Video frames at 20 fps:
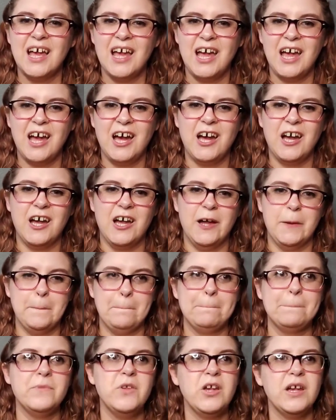
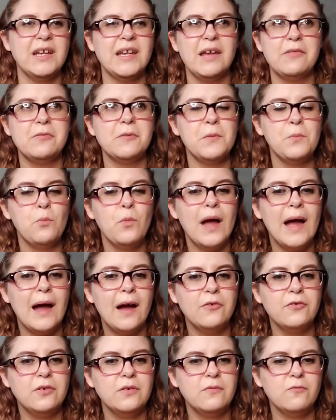You can ask them,
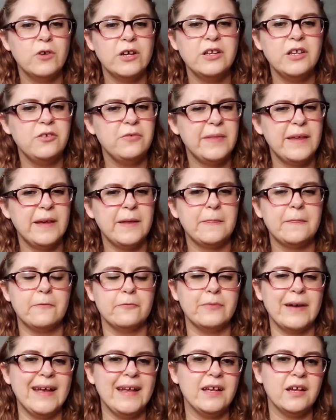where do you think the
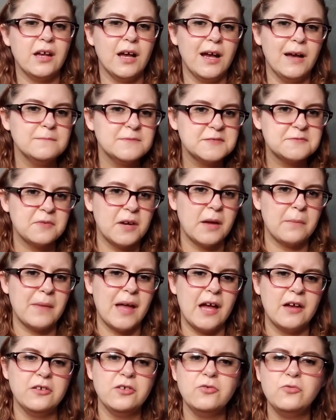rain comes from?
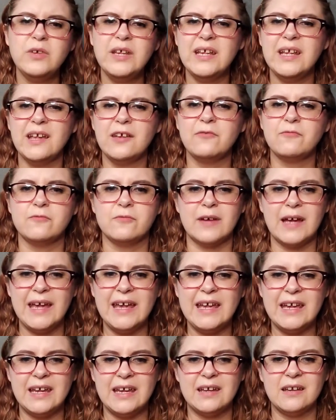How do we get
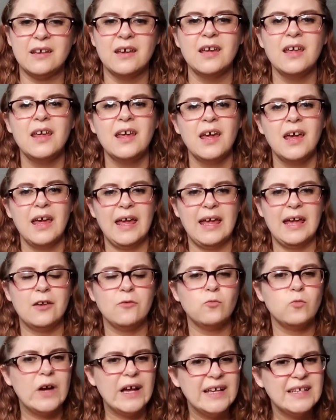rain?
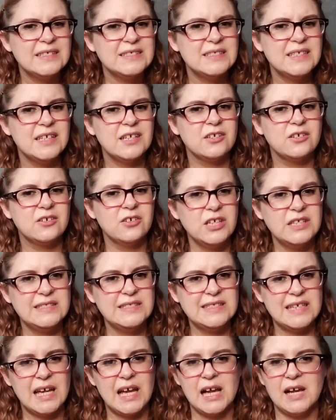And why is it good
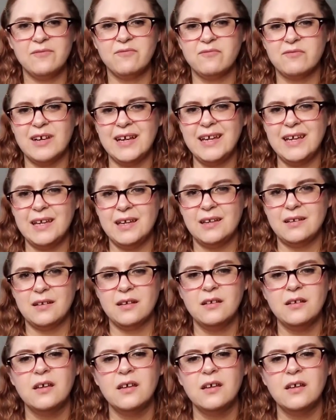to have rain?